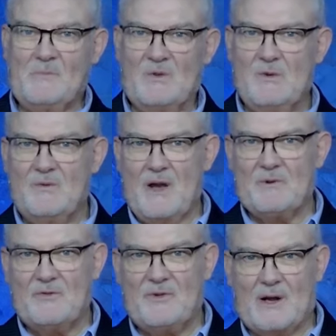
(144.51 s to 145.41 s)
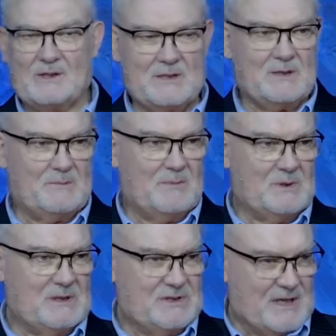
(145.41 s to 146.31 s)
If you've ever felt
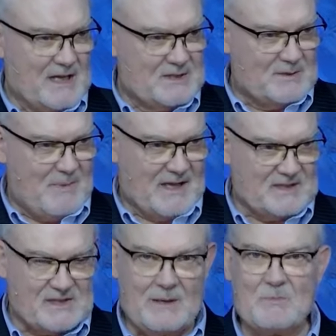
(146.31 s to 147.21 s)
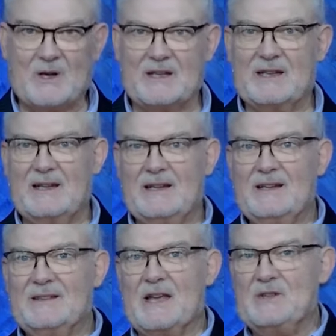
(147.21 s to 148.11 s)
judged by someone,
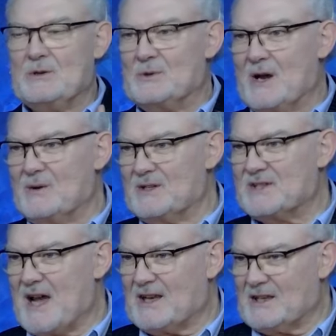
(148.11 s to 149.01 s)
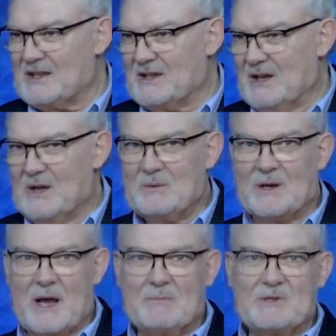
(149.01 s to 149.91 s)
then you'll know exactly
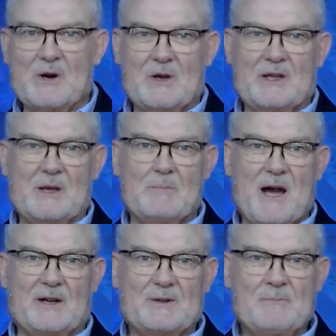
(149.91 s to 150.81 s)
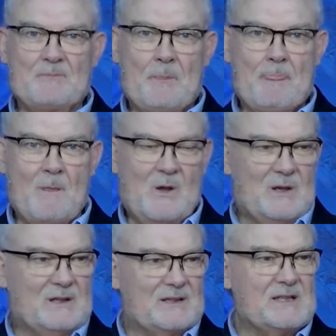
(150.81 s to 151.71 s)
what I'm talking about.
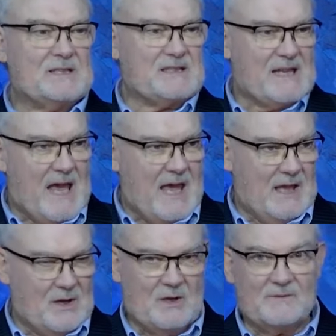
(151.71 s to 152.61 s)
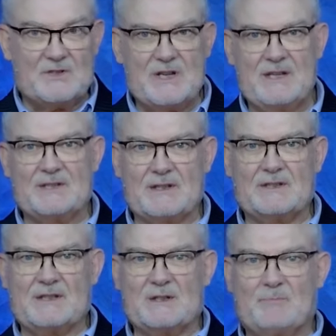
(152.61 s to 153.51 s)
This saying of
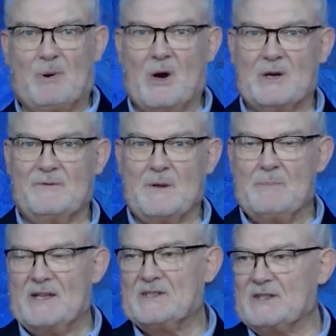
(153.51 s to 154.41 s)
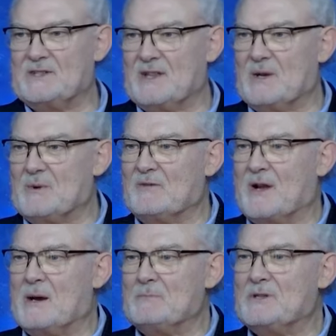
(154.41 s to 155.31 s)
Jesus is part of the message that we've
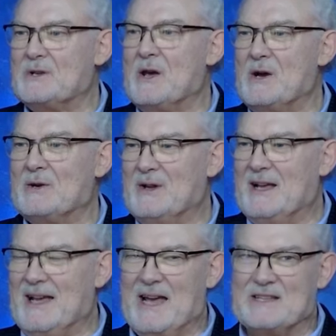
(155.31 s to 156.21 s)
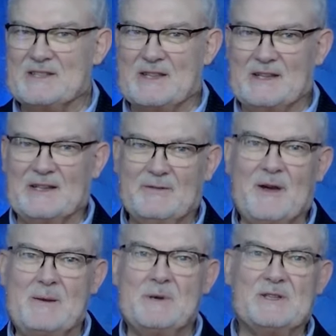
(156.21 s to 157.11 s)
come to know as the
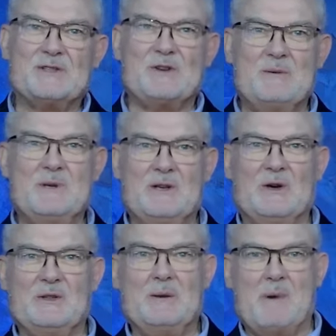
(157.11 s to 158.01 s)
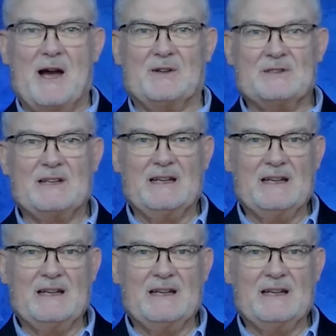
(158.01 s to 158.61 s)
famous Sermon on the Mount.